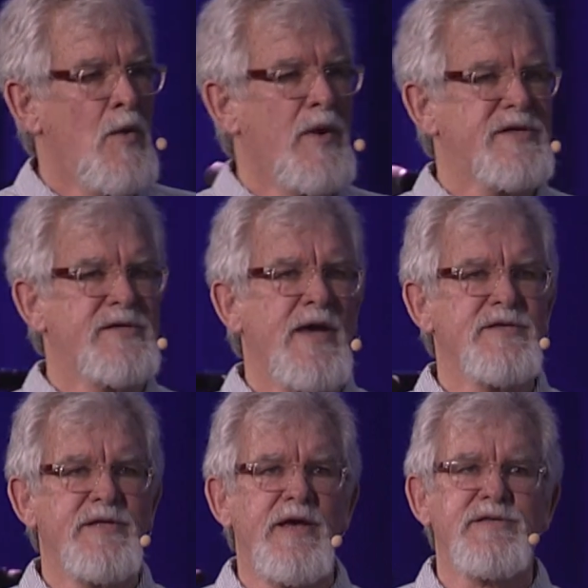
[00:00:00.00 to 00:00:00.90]
Well, it
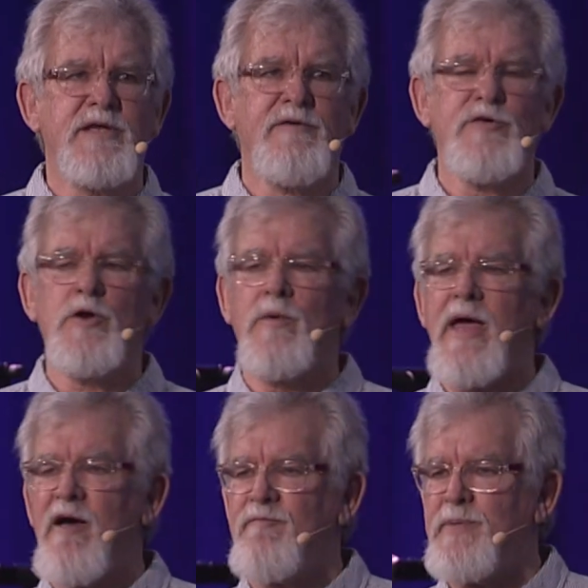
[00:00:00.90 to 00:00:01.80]
says this that if you don't
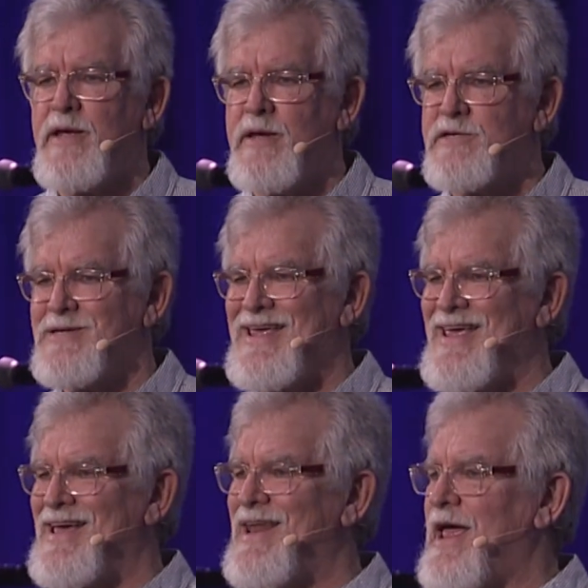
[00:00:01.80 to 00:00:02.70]
have peace
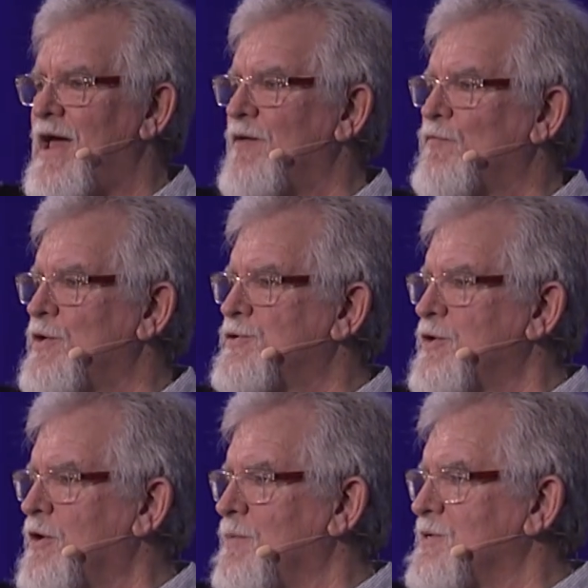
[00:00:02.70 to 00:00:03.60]
in every
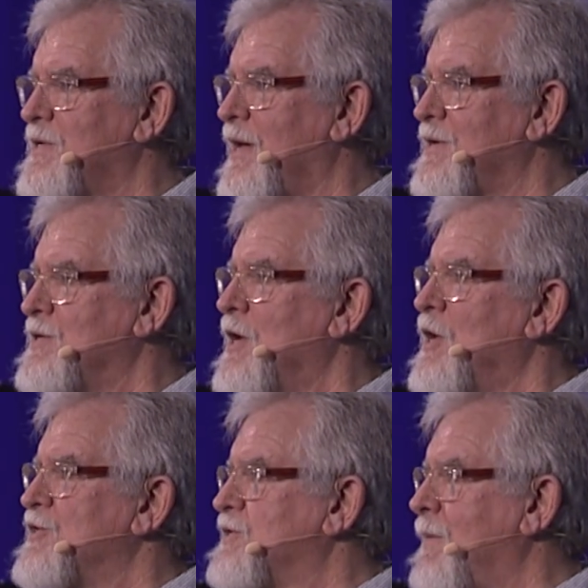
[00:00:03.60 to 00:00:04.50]
circumstance,
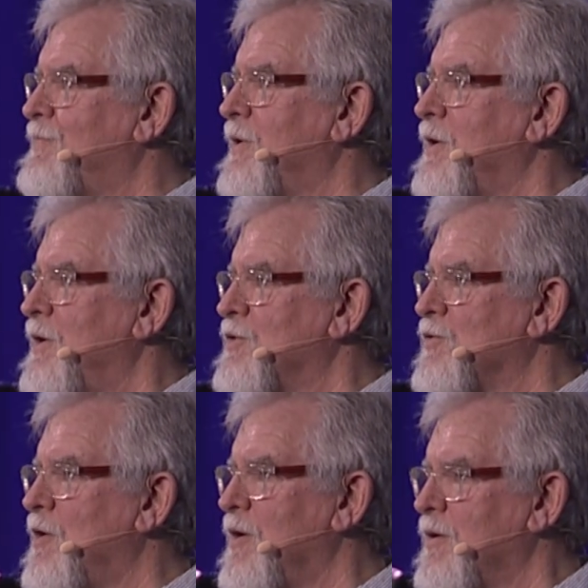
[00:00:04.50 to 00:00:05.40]
something is
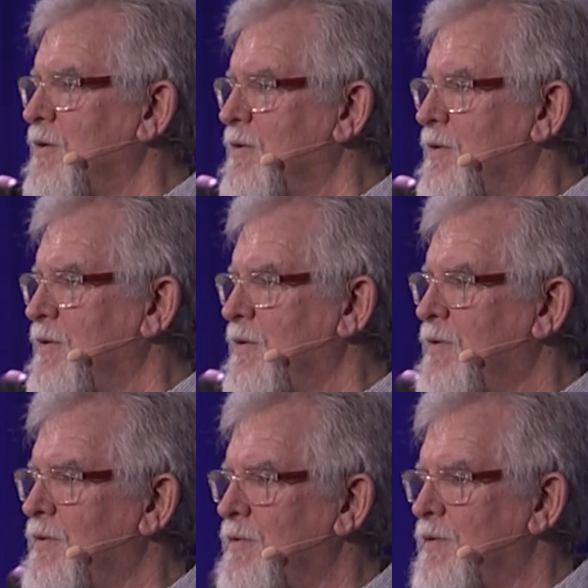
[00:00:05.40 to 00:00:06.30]
wrong.
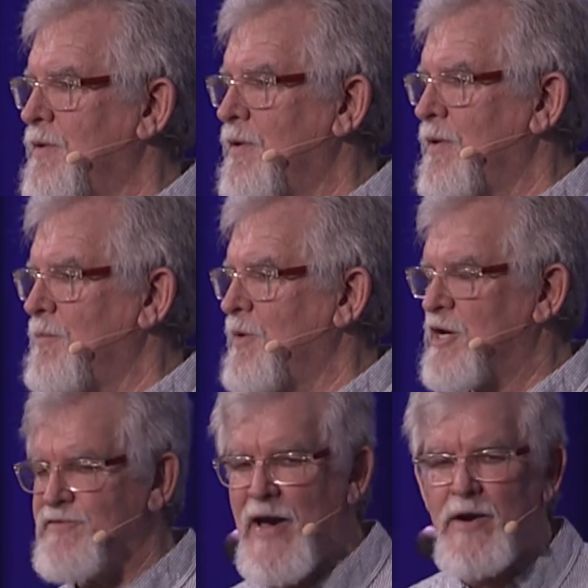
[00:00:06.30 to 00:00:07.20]

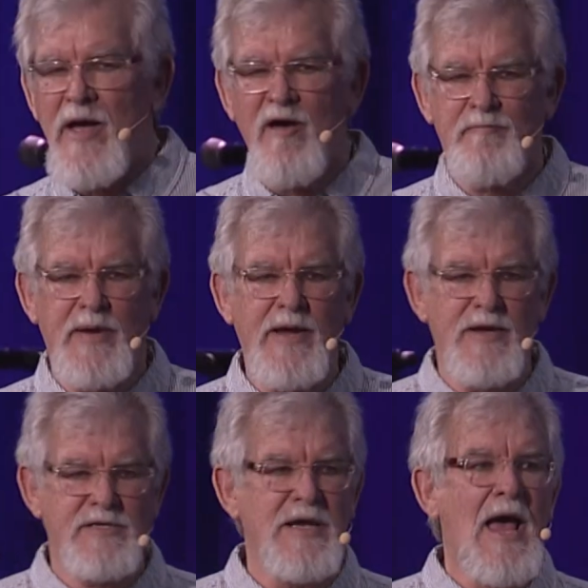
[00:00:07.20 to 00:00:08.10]
Because if I don't have
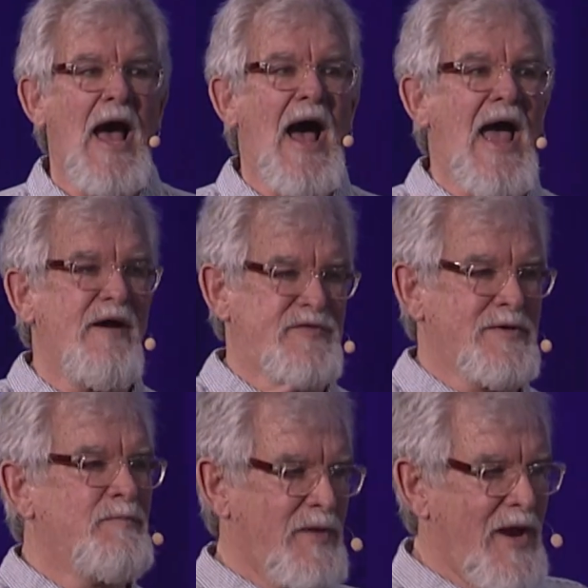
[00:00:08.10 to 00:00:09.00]
peace, I have
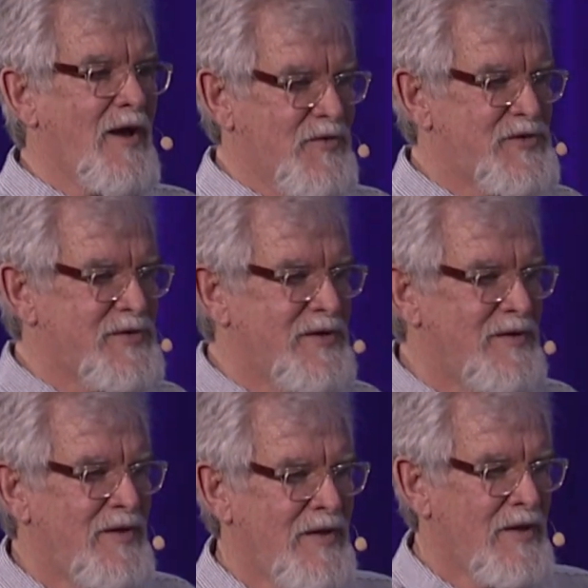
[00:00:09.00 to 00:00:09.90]
something else.
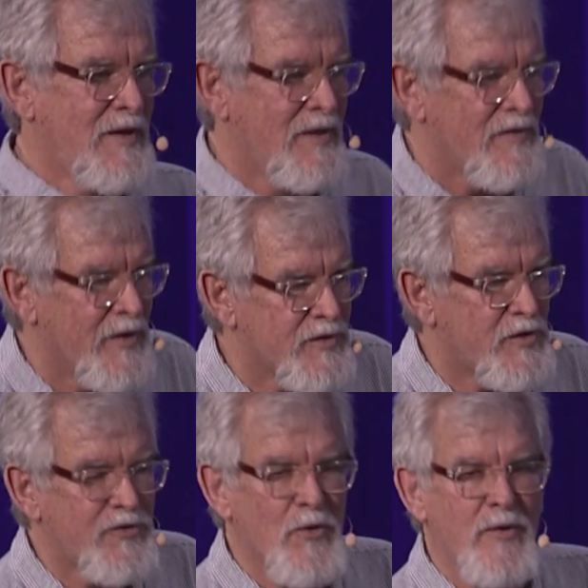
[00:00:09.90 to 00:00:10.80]
There's
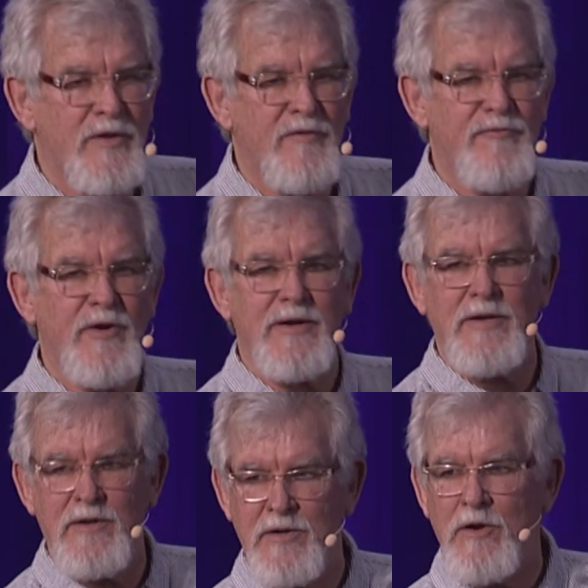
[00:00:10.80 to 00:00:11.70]
the thorn in the foot.
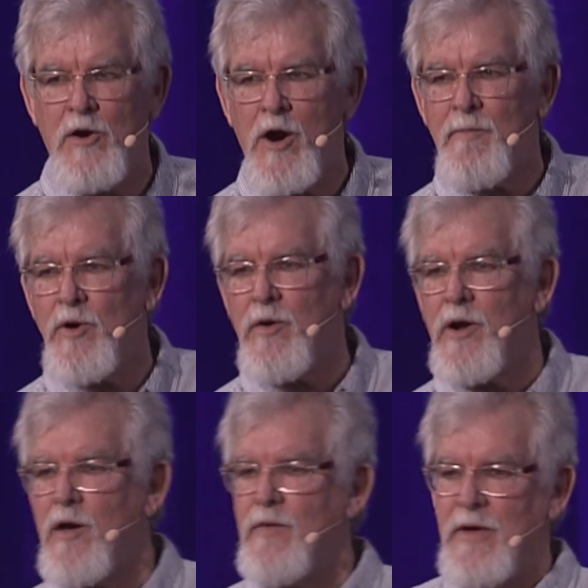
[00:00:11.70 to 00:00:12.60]
Alarm going
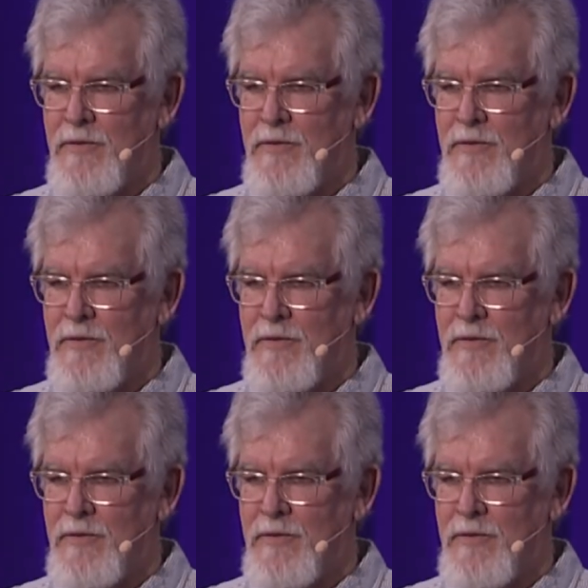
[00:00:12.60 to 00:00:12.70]
off.